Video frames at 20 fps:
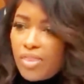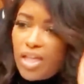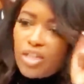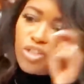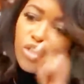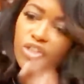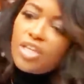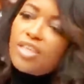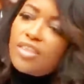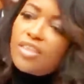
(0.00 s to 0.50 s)
that
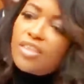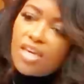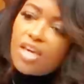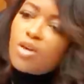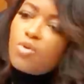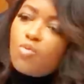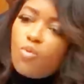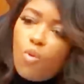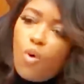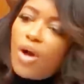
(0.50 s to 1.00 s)
she
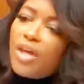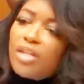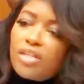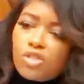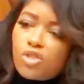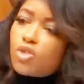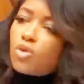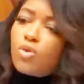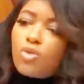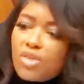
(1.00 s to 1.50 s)
then
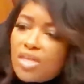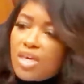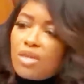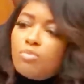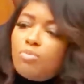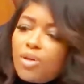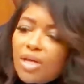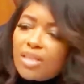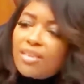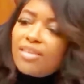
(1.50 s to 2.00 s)
wanted to
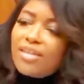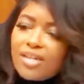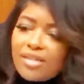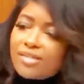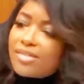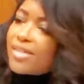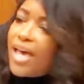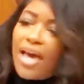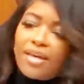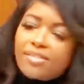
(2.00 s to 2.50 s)
then
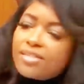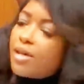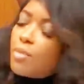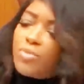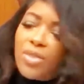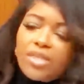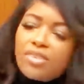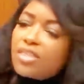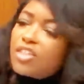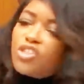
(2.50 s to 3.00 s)
politicize
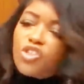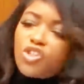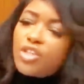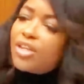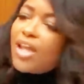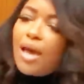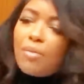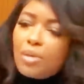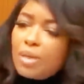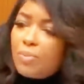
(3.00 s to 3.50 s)
something that
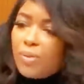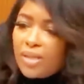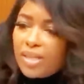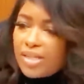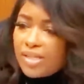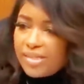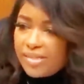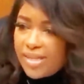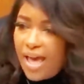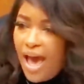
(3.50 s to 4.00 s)
should not be
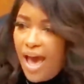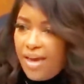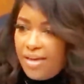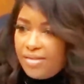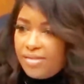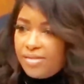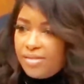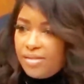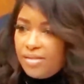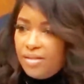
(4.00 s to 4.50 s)

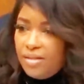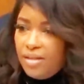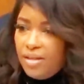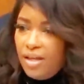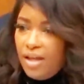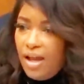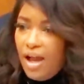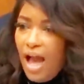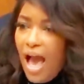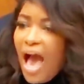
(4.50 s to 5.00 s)
politicized.
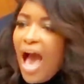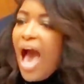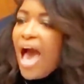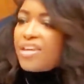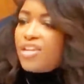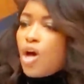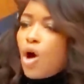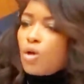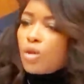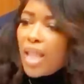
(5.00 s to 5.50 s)

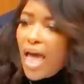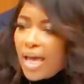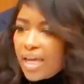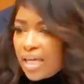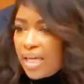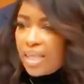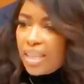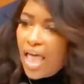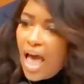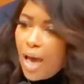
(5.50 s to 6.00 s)
I don't
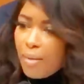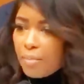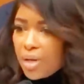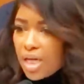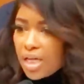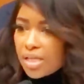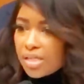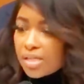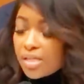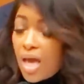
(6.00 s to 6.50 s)
like Elon
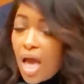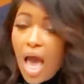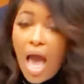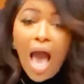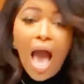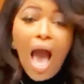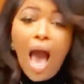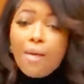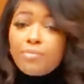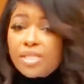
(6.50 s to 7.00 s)
Musk.
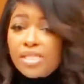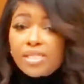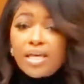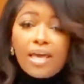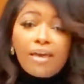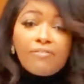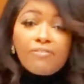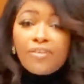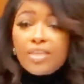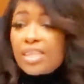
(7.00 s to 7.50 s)
I'm gonna
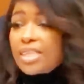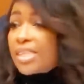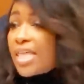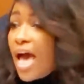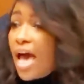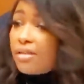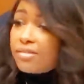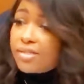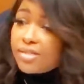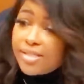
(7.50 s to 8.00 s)
say it
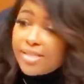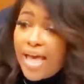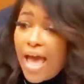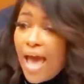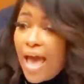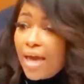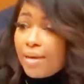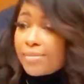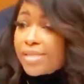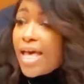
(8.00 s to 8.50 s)
50,000
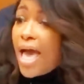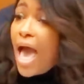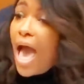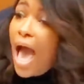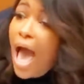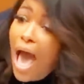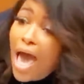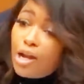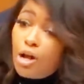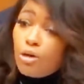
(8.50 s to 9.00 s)
times.
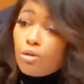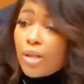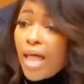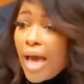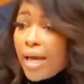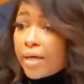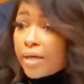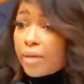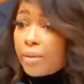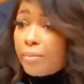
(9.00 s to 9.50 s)
I don't
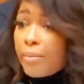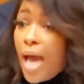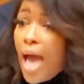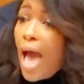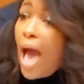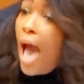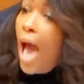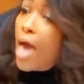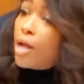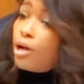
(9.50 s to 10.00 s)
like him.
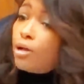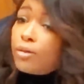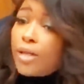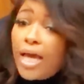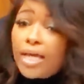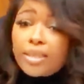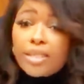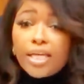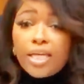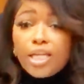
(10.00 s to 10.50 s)
I don't
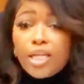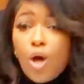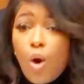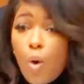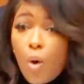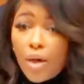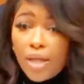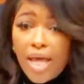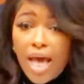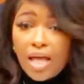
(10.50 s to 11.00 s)
like that he
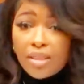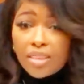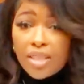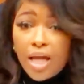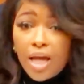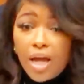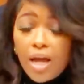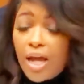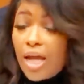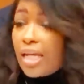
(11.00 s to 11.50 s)
going out
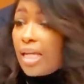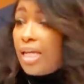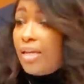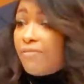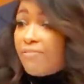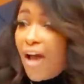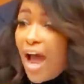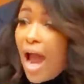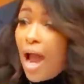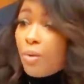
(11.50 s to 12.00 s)
there and he
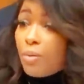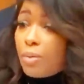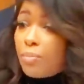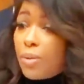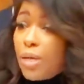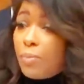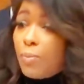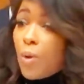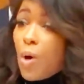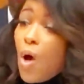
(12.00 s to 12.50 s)
firing
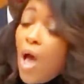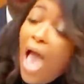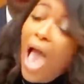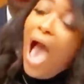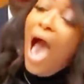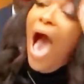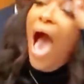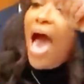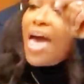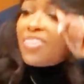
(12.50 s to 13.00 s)
people.
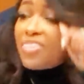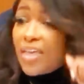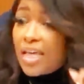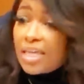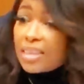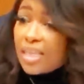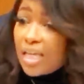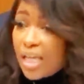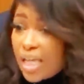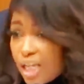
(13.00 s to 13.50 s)
I
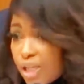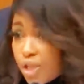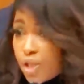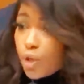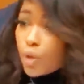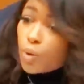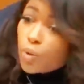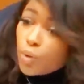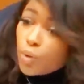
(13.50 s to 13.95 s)
think that he's a